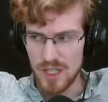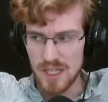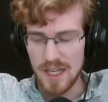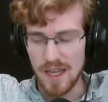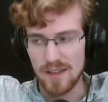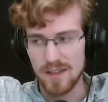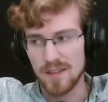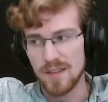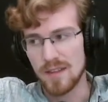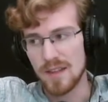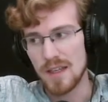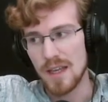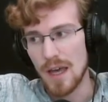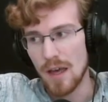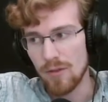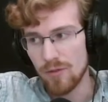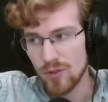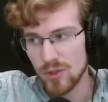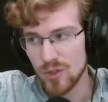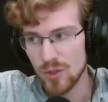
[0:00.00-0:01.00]
Yes, the
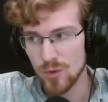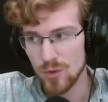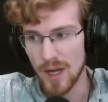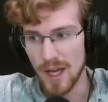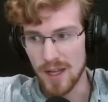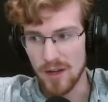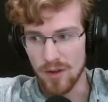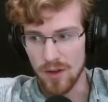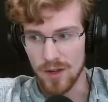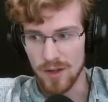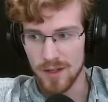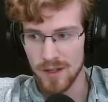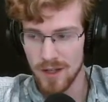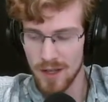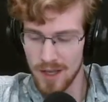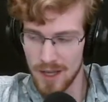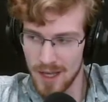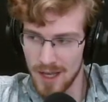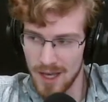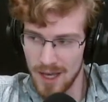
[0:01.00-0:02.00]
F2 add-on,
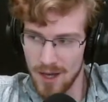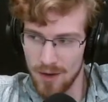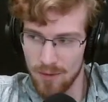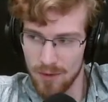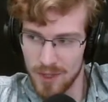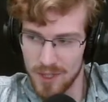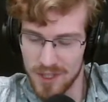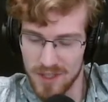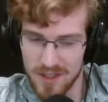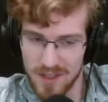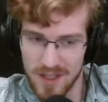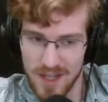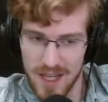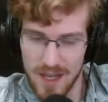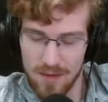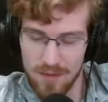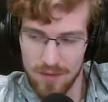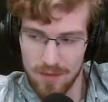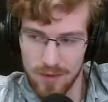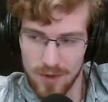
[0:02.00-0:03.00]
which
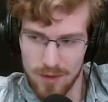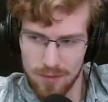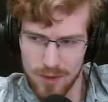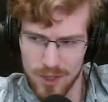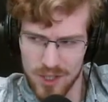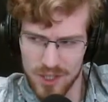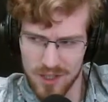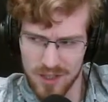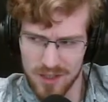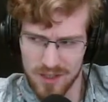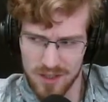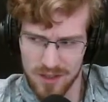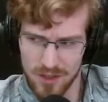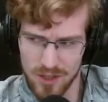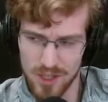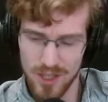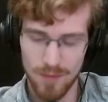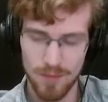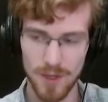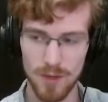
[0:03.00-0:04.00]
is
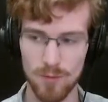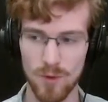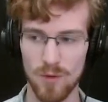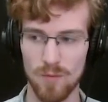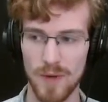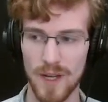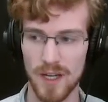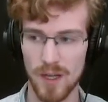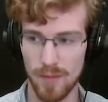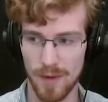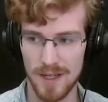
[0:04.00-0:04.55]
shipping with Blender by